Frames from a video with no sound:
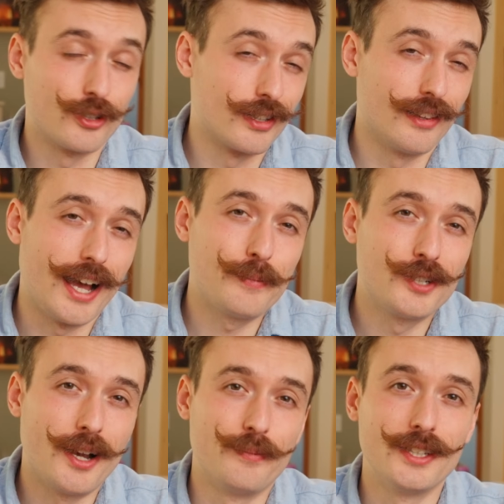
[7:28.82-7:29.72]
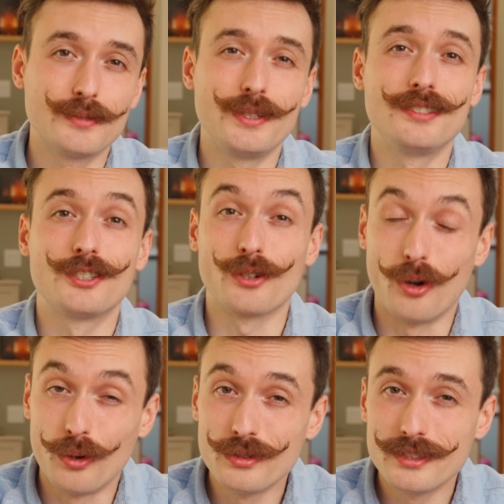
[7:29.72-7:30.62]
you're on a laptop, this means your
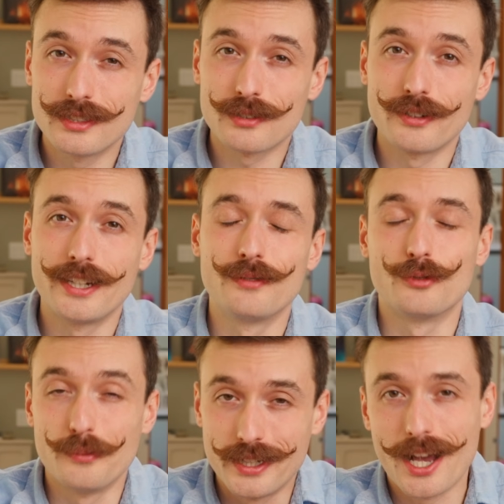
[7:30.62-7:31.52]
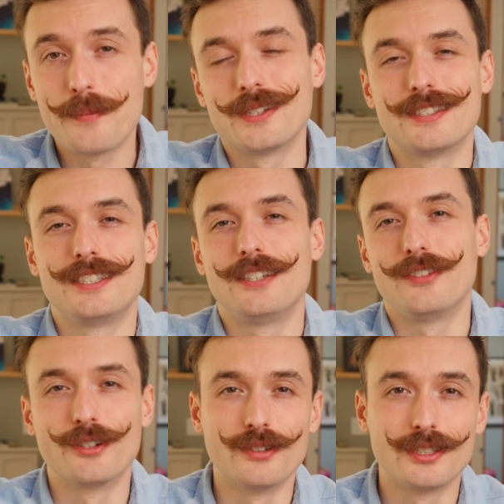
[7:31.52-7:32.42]
only screen will be up on the
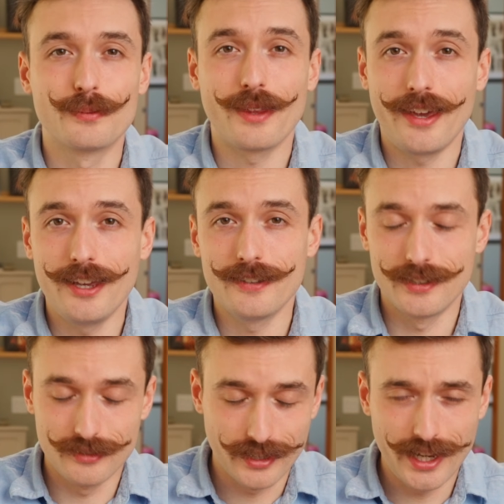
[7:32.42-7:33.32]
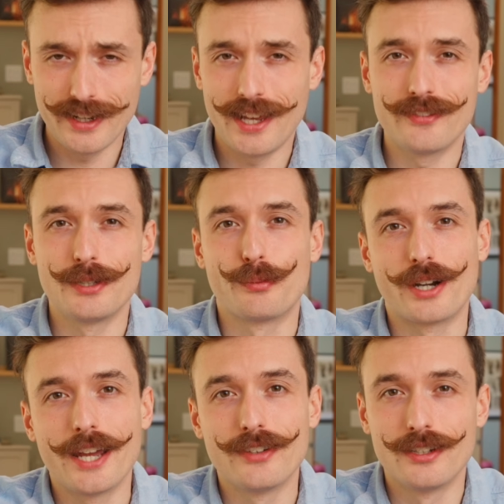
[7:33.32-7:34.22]
TV or display, and you can't have any
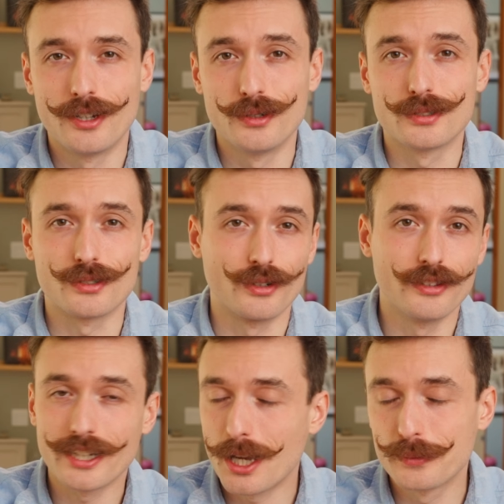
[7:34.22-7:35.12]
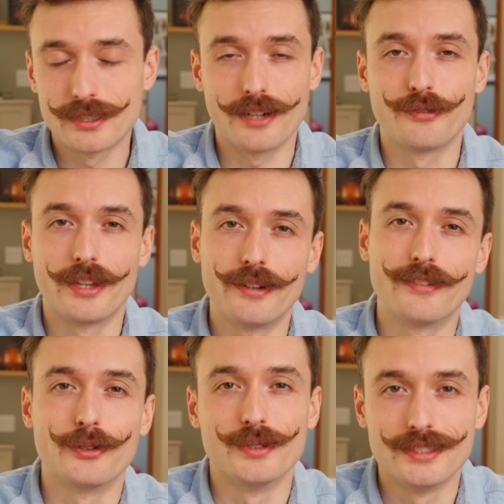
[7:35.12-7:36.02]
private notes or look up stuff without
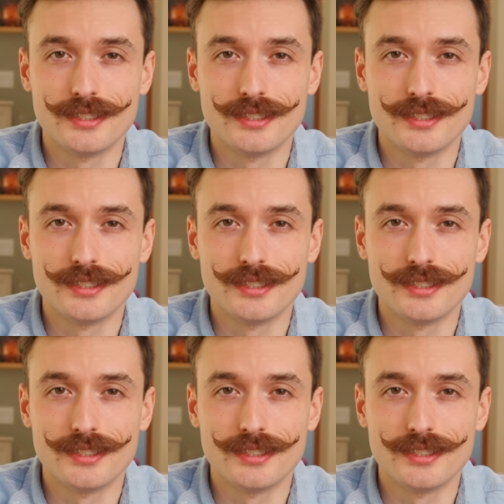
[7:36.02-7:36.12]
everyone